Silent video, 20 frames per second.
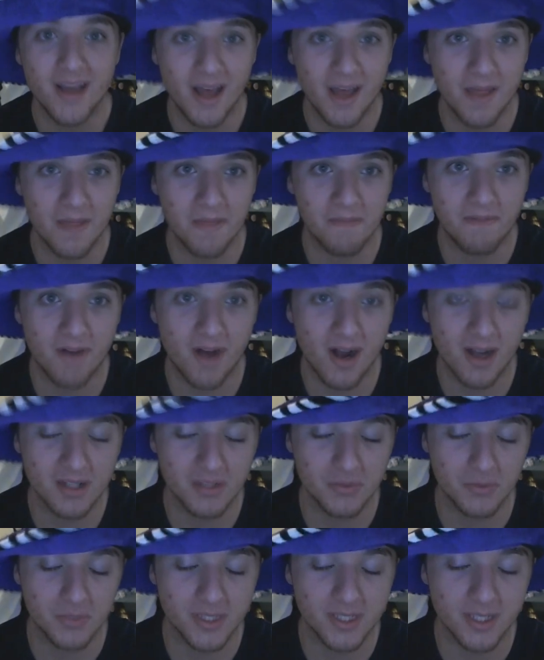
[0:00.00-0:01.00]
And the
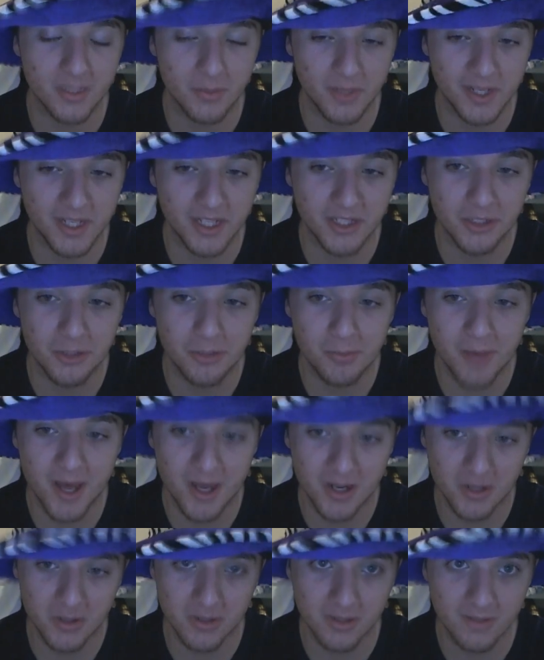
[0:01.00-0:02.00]
fox, we get two
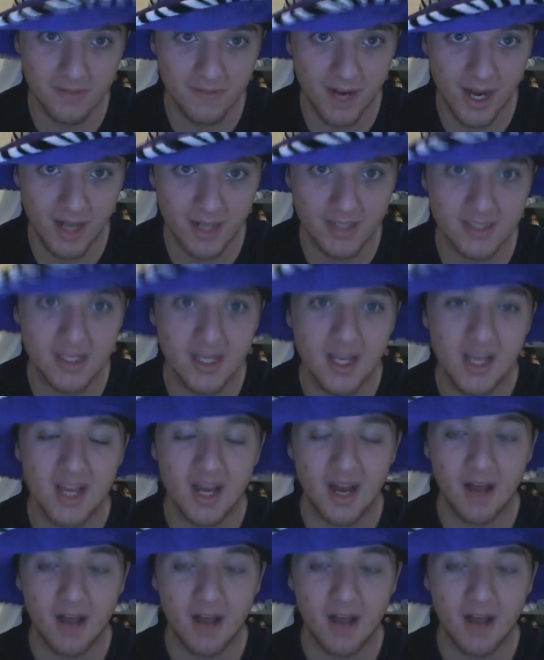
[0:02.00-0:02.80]
panels with the fox.